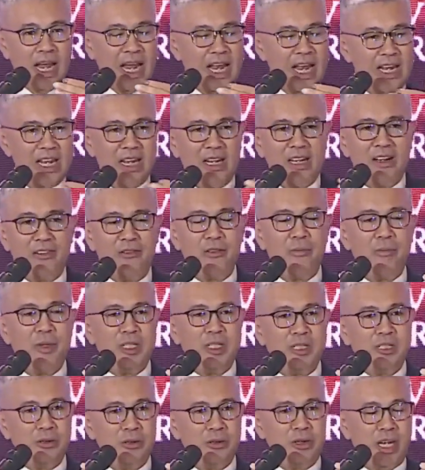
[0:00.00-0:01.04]
any
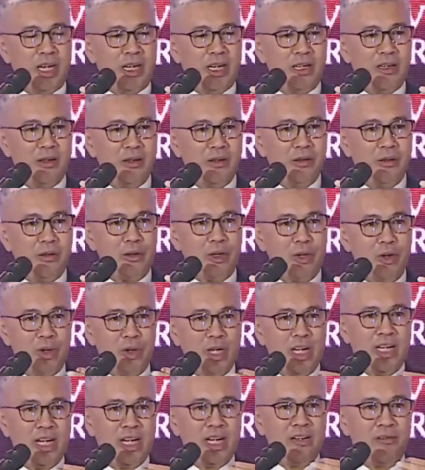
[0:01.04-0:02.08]
governments today,
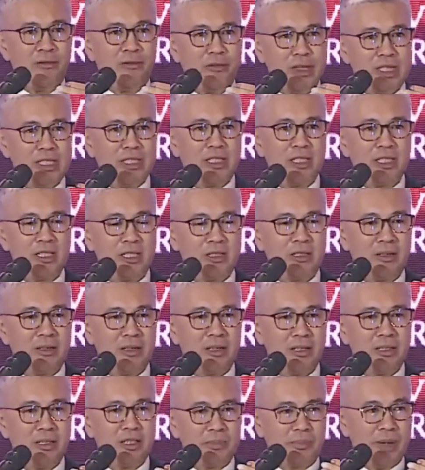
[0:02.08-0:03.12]
looking at the fiscal
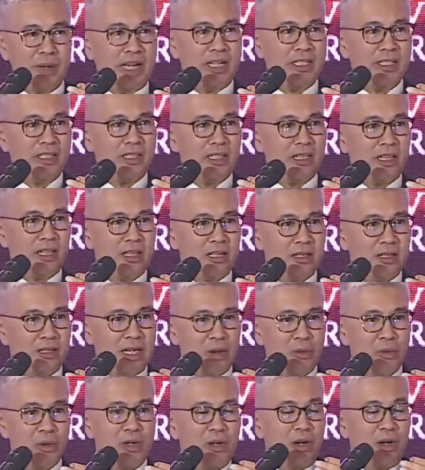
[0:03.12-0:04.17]
space,
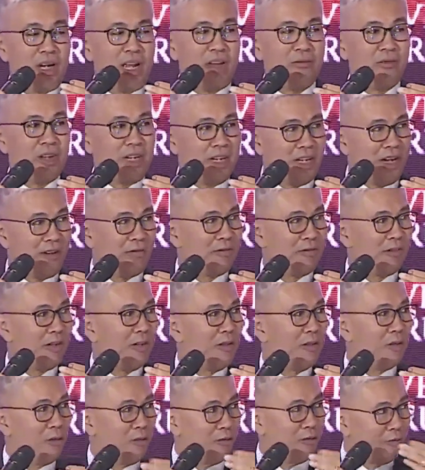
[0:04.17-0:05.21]
they will not have enough
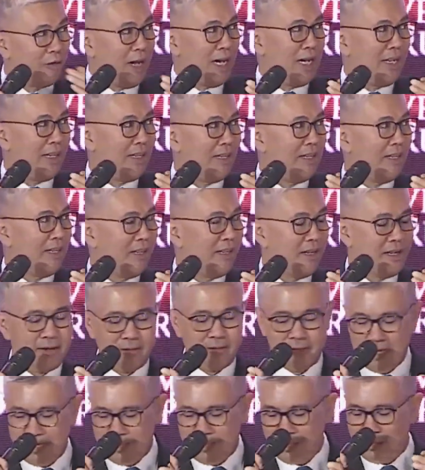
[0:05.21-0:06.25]
to fund,
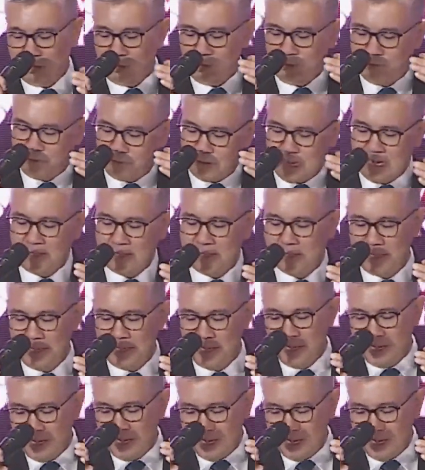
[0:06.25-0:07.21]
right? To fund